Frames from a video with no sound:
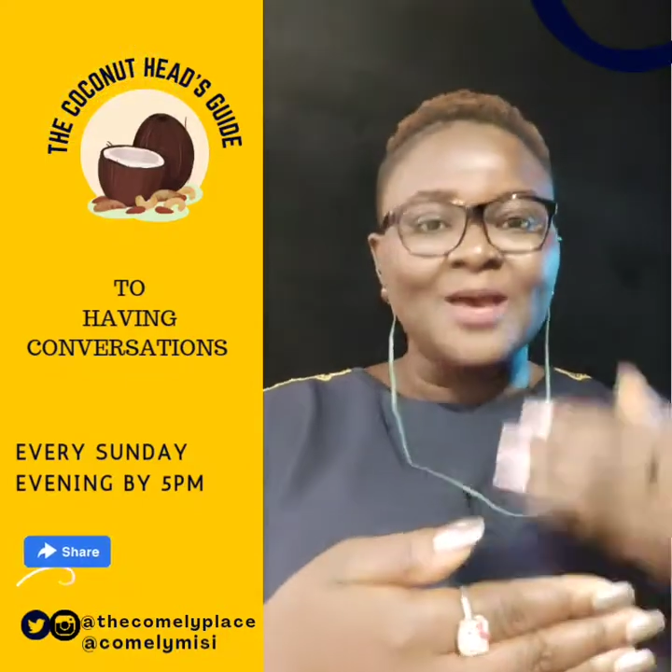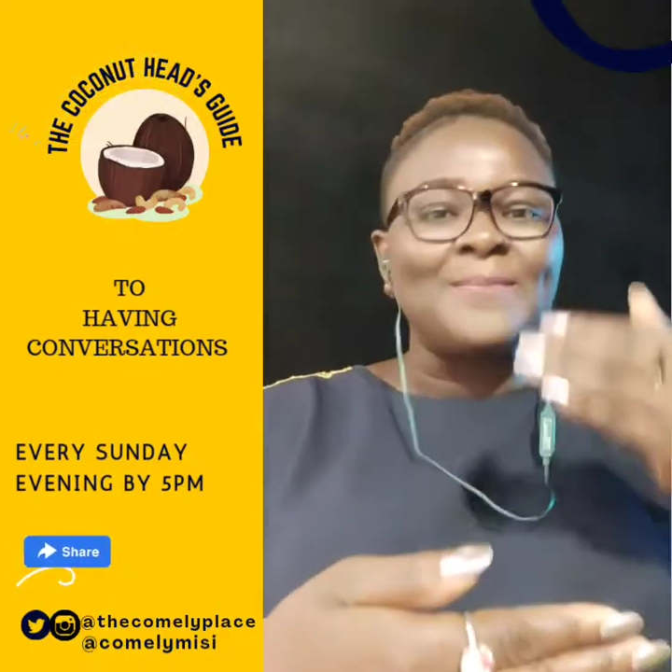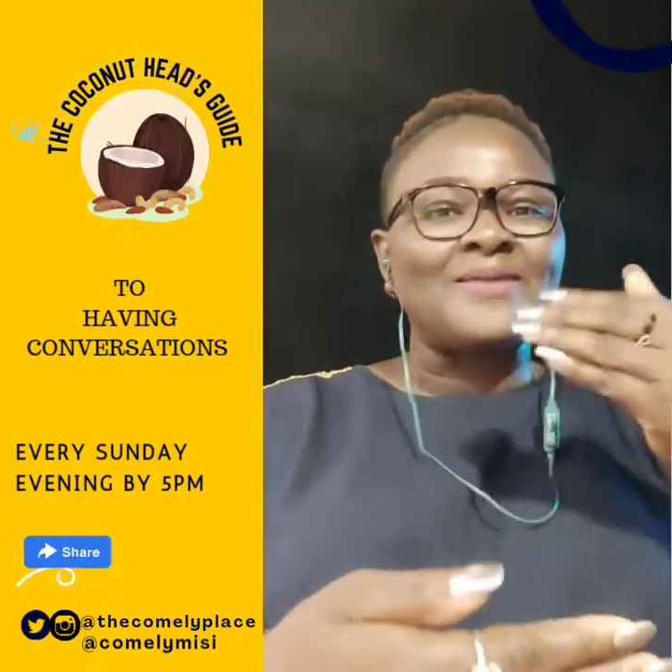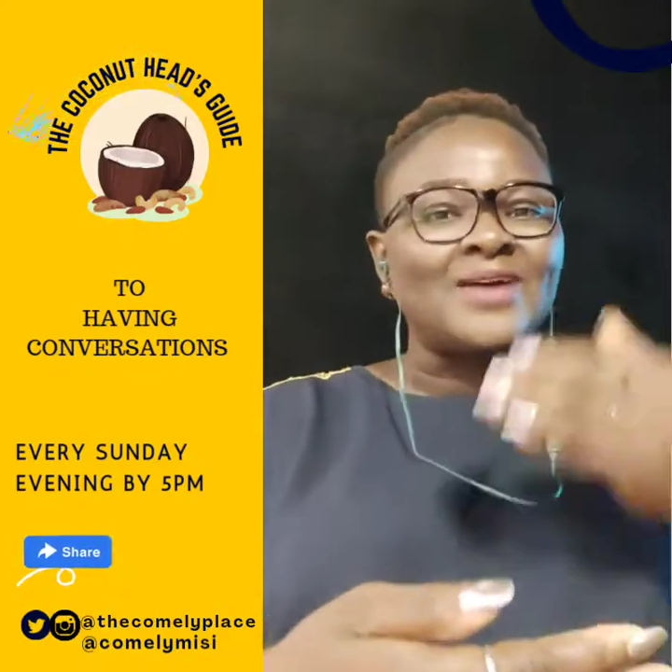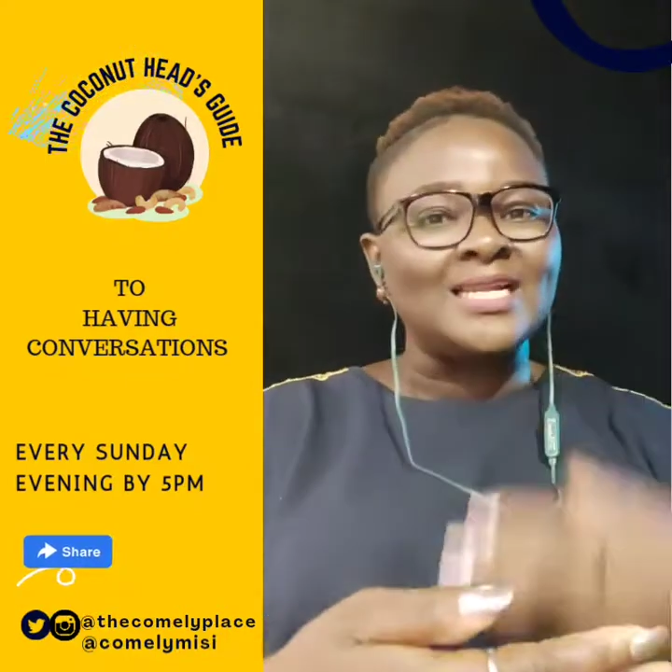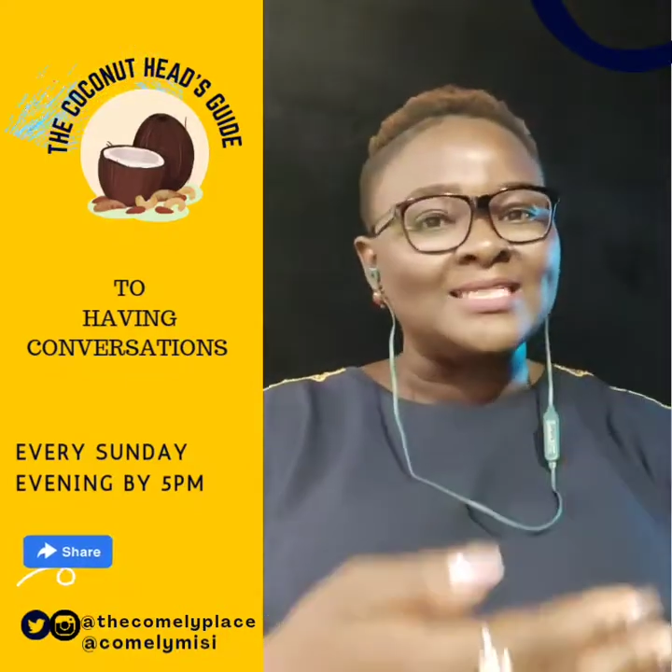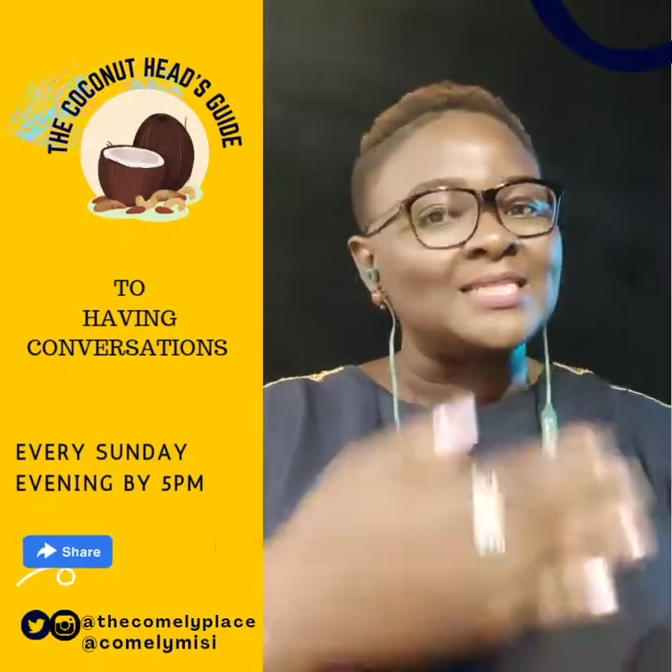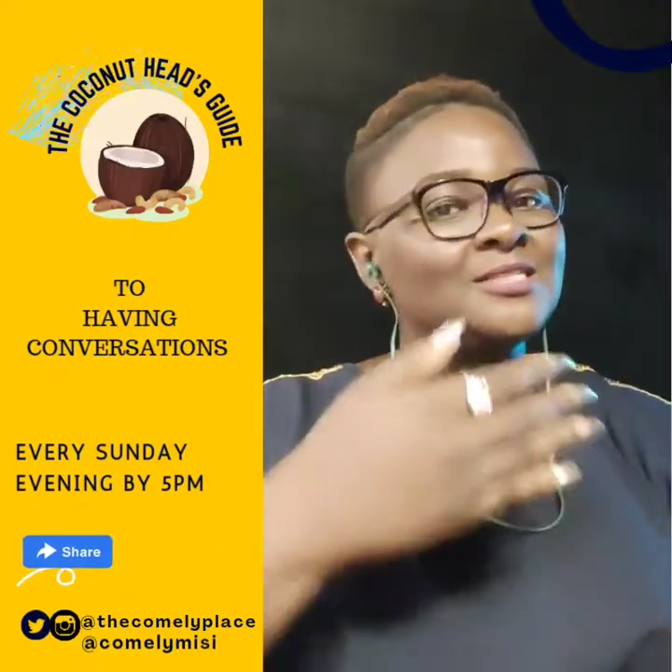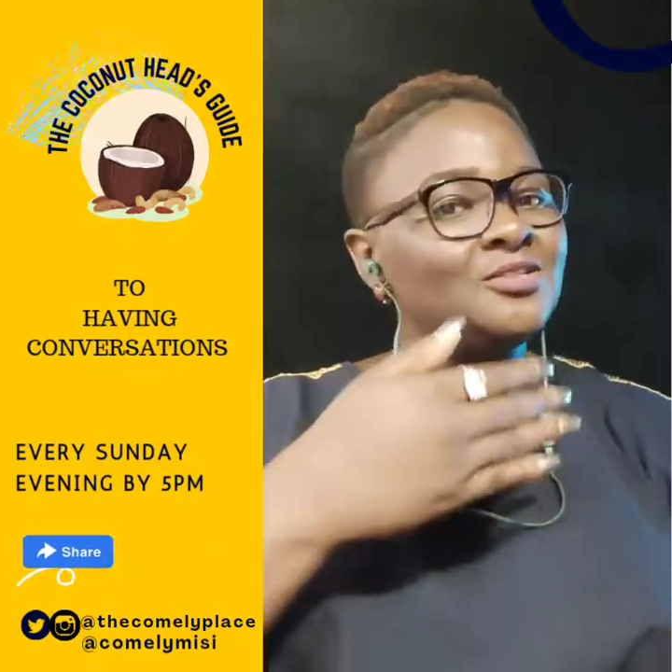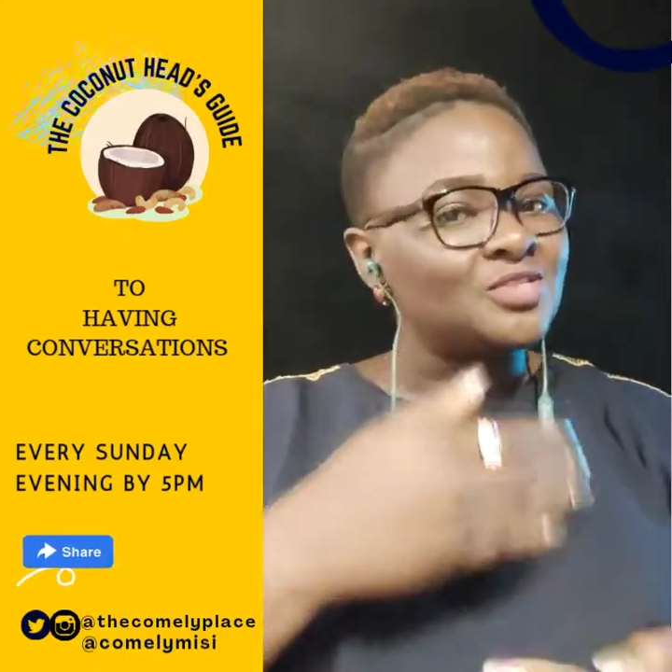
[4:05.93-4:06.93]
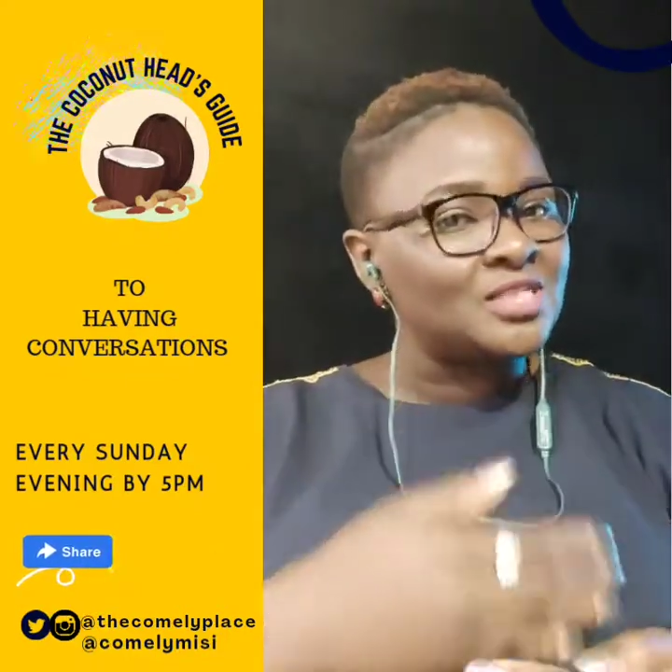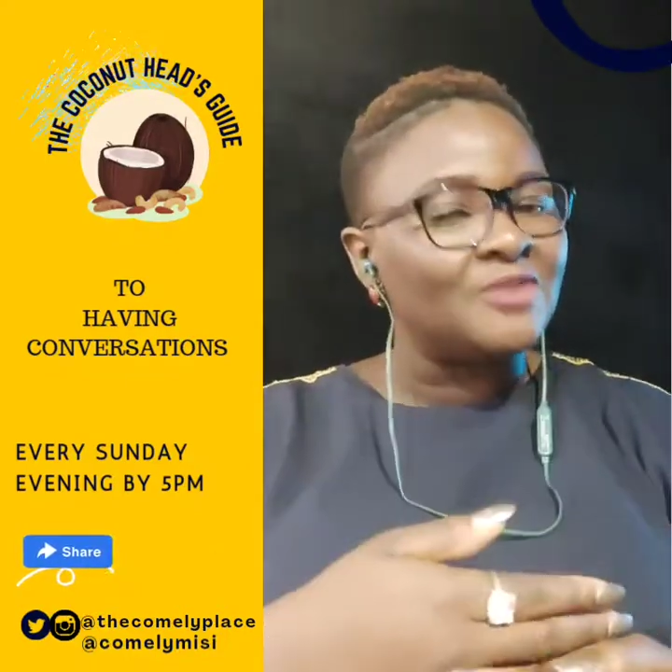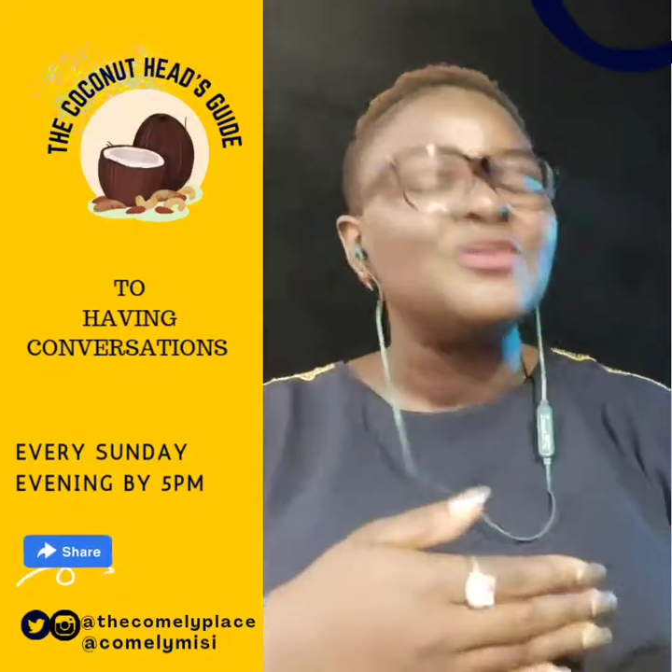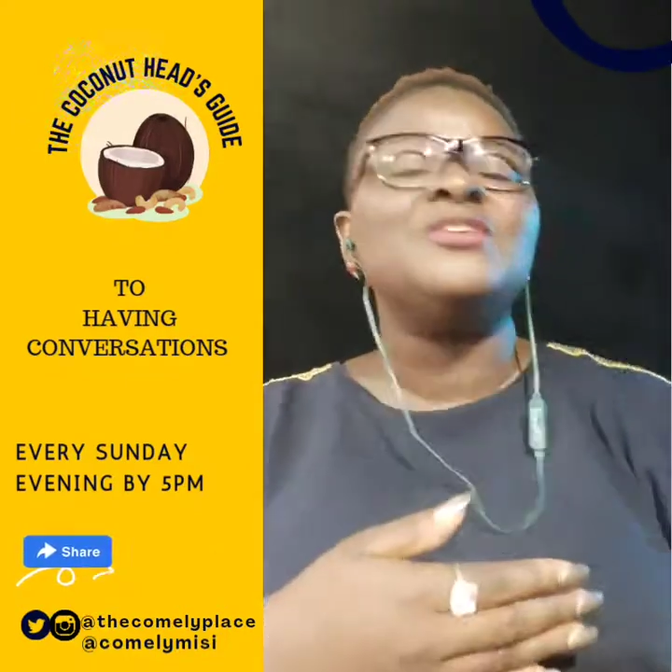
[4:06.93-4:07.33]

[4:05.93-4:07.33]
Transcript: By validating yourself,